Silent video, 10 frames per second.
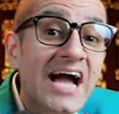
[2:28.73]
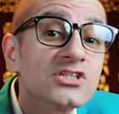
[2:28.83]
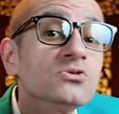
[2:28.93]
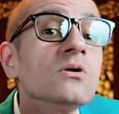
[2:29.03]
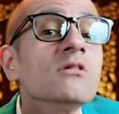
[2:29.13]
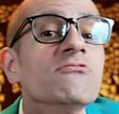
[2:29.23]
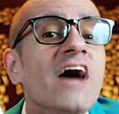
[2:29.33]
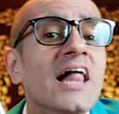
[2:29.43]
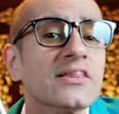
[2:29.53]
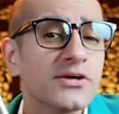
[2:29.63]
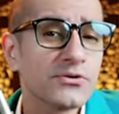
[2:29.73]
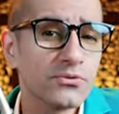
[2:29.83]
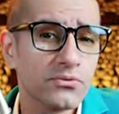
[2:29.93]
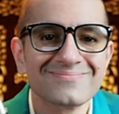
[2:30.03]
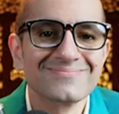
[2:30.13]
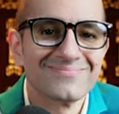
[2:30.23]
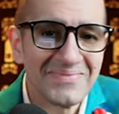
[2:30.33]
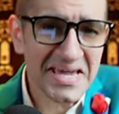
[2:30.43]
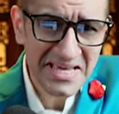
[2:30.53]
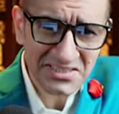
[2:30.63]
actual value.
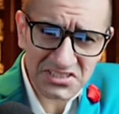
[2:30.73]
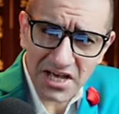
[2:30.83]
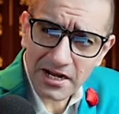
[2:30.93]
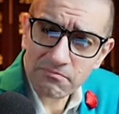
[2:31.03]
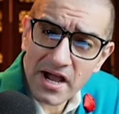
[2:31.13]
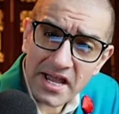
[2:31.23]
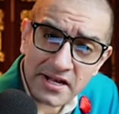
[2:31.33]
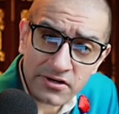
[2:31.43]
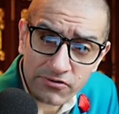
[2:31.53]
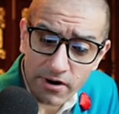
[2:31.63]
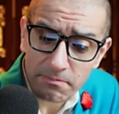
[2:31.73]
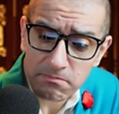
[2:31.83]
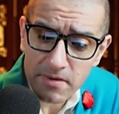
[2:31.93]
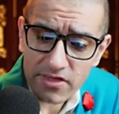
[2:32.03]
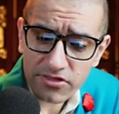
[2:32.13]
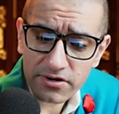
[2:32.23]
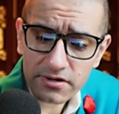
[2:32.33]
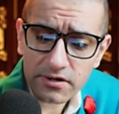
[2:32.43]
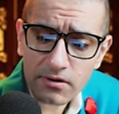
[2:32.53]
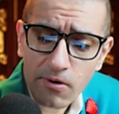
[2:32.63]
Inside my encrypt
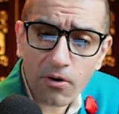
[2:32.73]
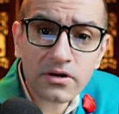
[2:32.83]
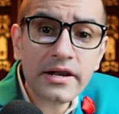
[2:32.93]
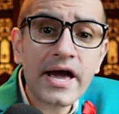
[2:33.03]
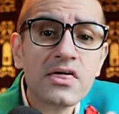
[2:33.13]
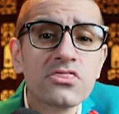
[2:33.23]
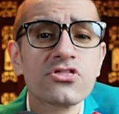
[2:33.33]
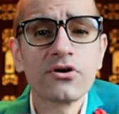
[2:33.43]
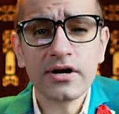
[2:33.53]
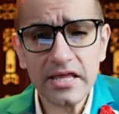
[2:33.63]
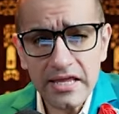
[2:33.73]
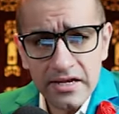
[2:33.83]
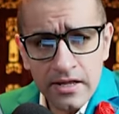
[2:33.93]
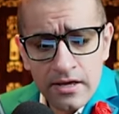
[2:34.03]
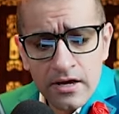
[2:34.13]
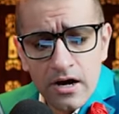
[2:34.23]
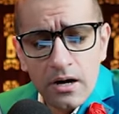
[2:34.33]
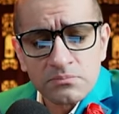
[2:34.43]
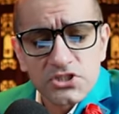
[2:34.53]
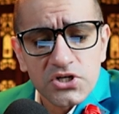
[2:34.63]
method on line 13,
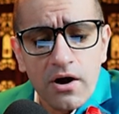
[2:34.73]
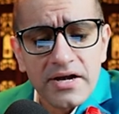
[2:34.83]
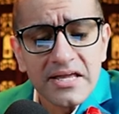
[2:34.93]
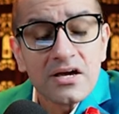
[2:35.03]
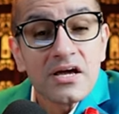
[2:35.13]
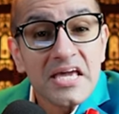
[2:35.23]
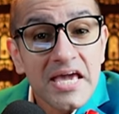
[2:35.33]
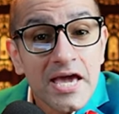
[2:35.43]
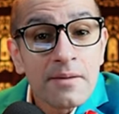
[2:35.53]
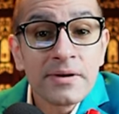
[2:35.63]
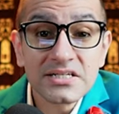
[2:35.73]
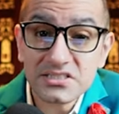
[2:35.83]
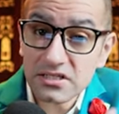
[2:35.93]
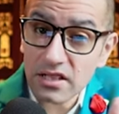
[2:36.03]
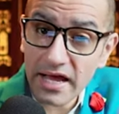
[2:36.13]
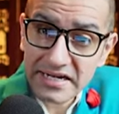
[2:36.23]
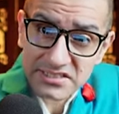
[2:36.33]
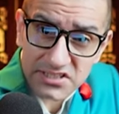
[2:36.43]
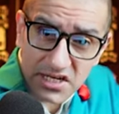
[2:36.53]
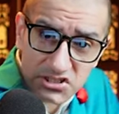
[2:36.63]
I'm starting a KMS
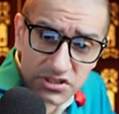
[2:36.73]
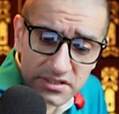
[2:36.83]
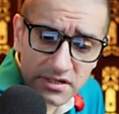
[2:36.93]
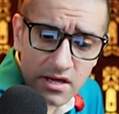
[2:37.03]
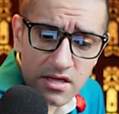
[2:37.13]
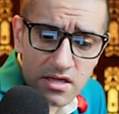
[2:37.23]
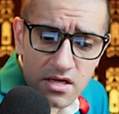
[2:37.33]
client session.